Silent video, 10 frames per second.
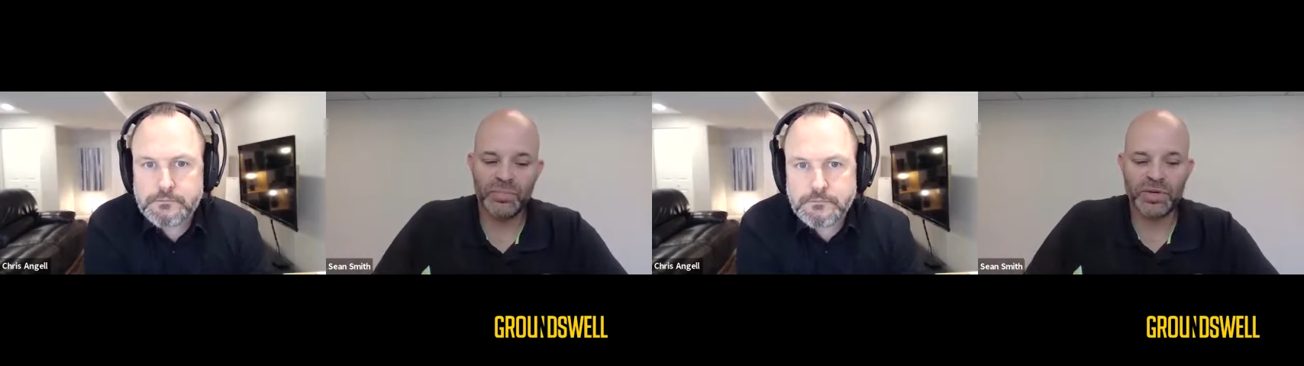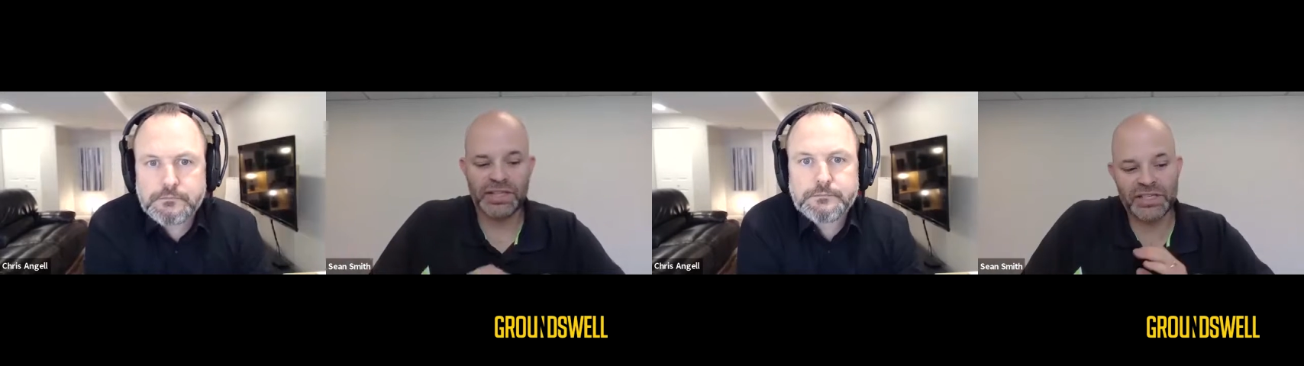
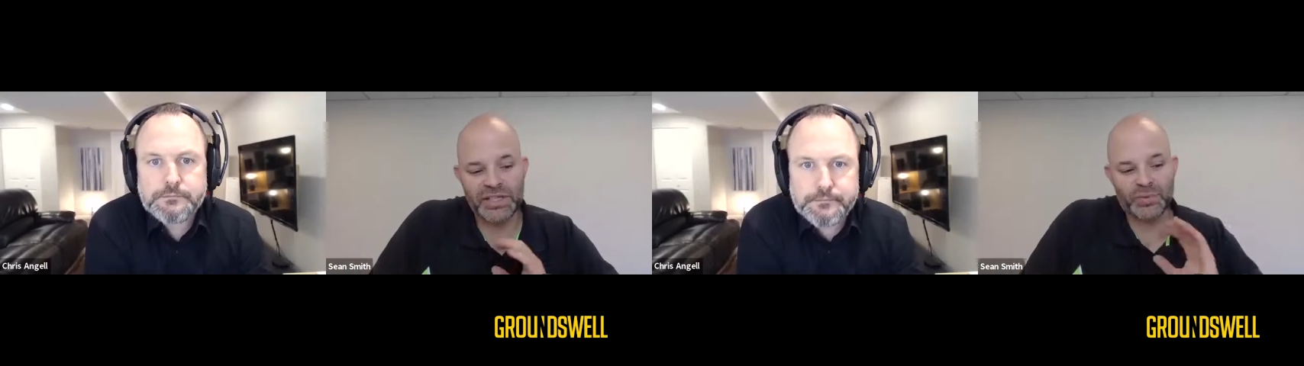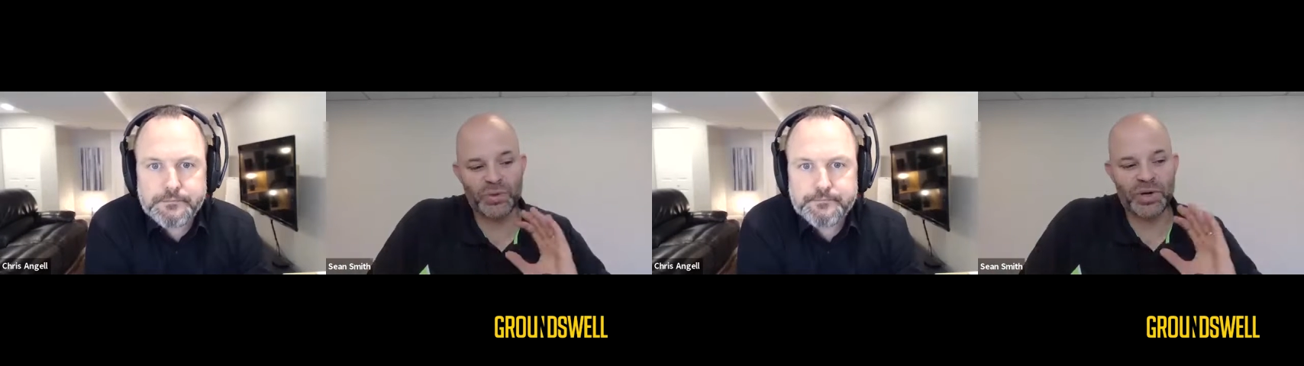Speaker 1: but this
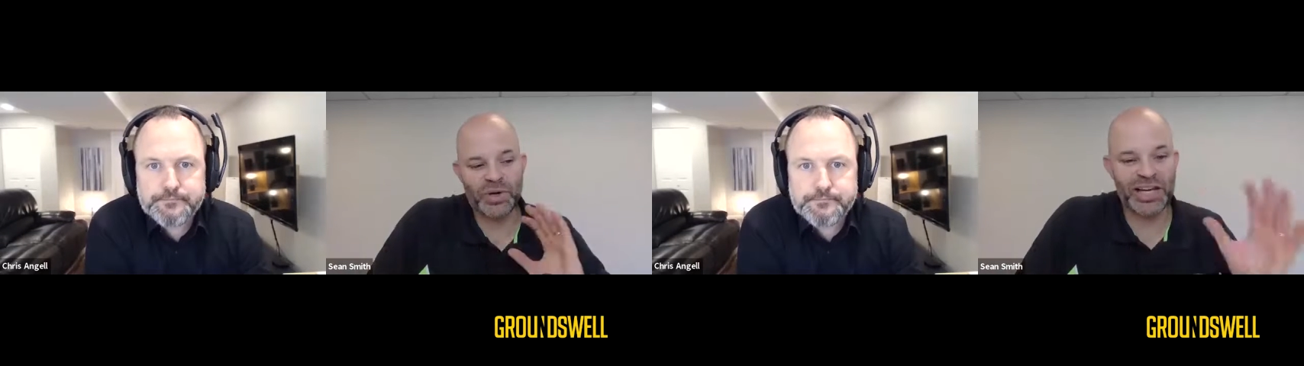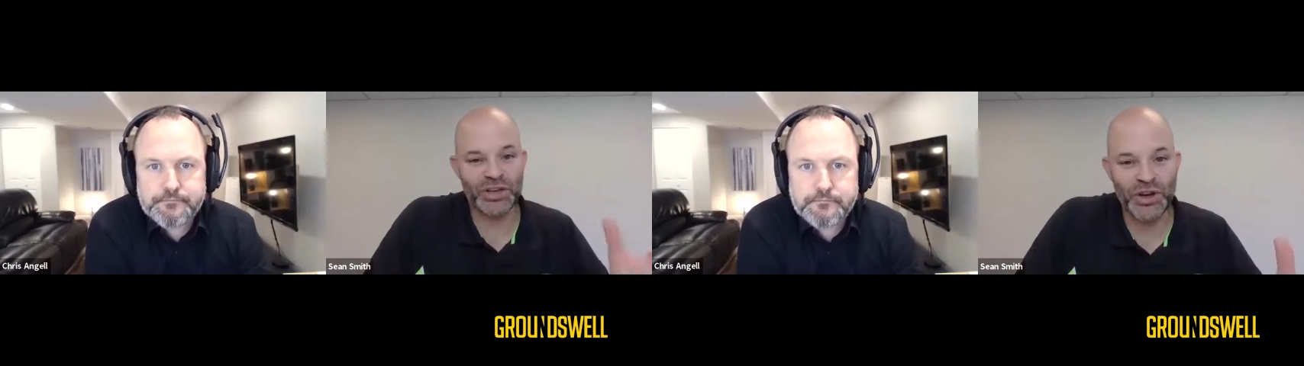is what
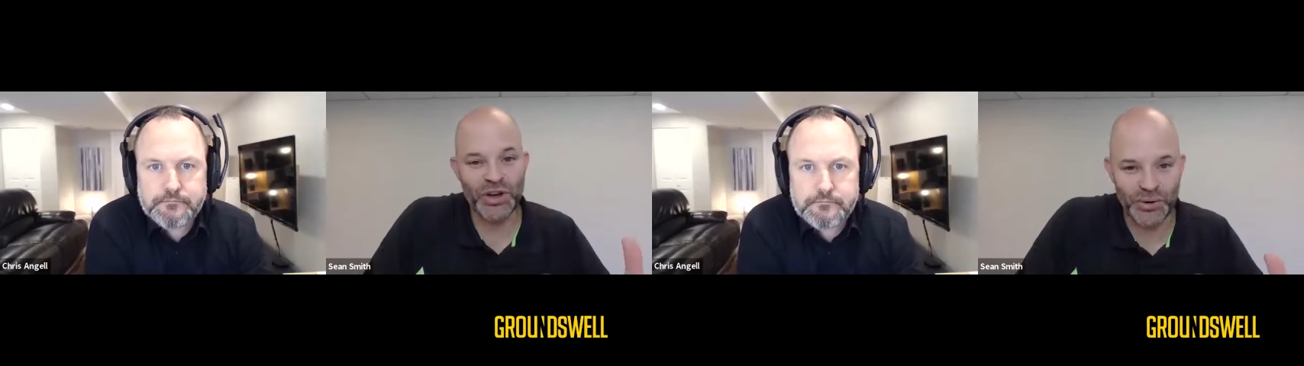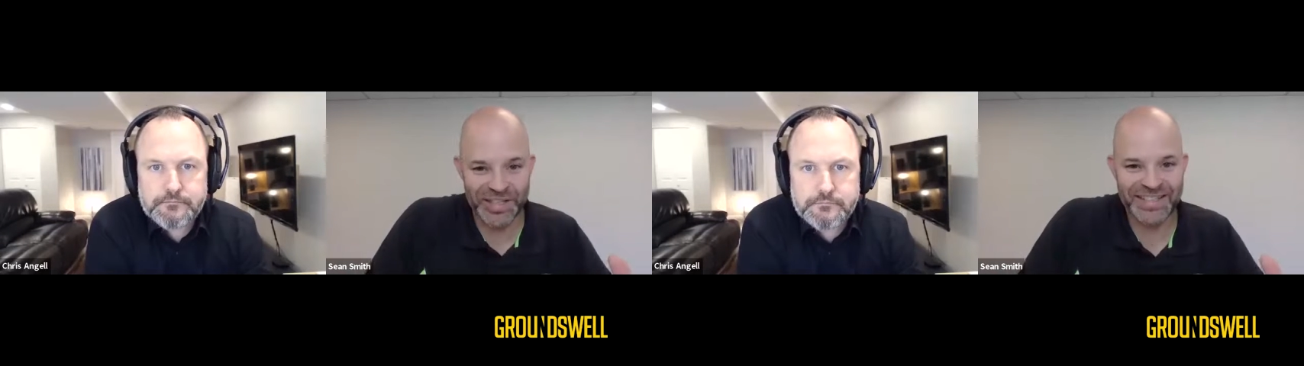I
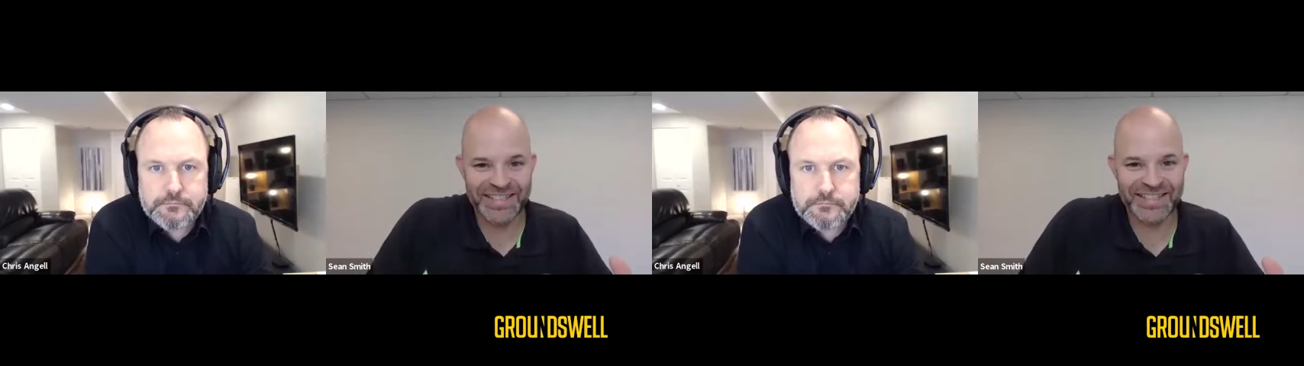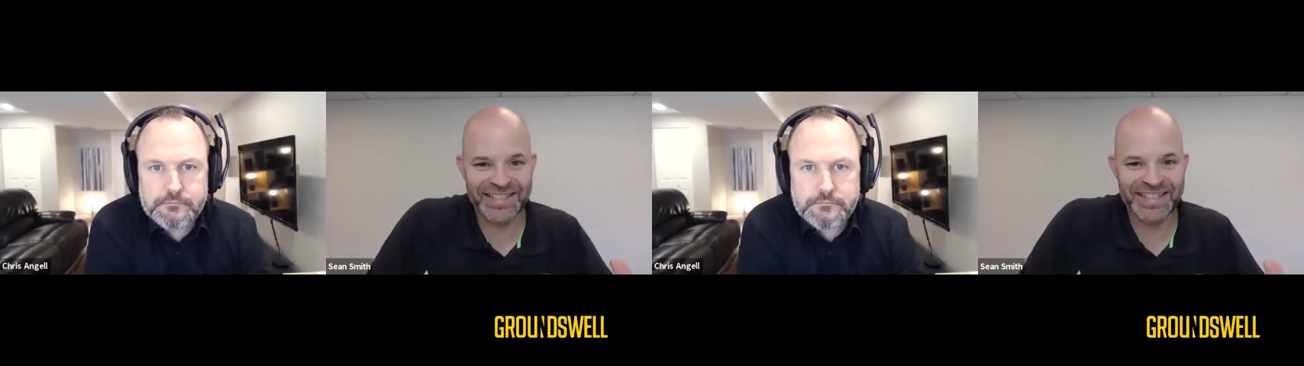
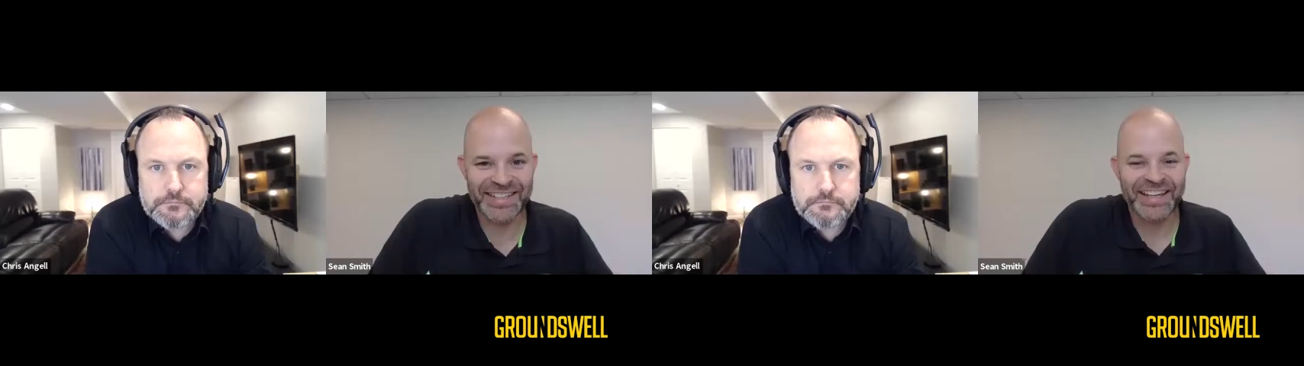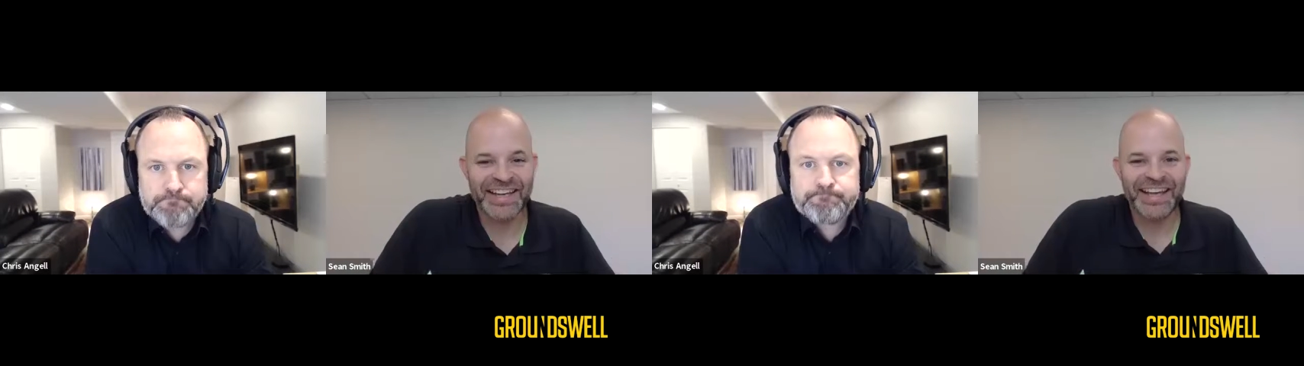notice.
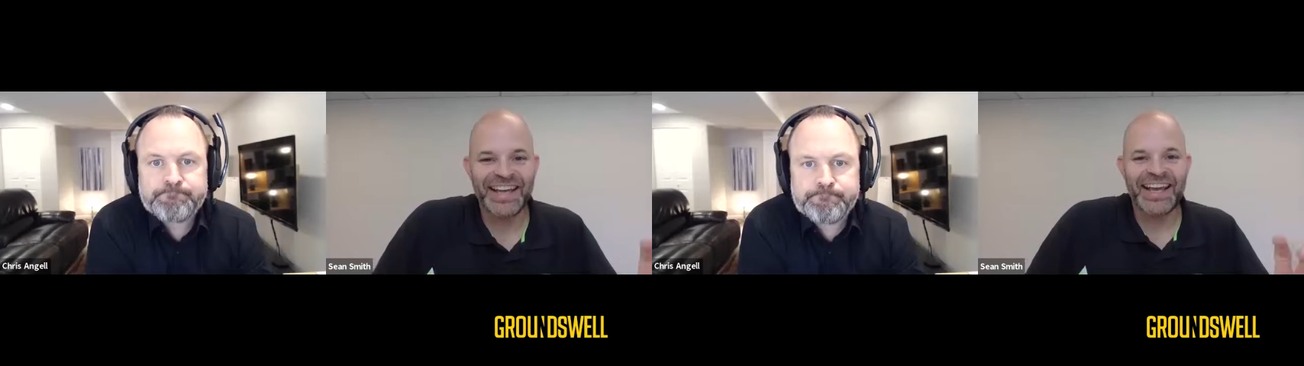Mm.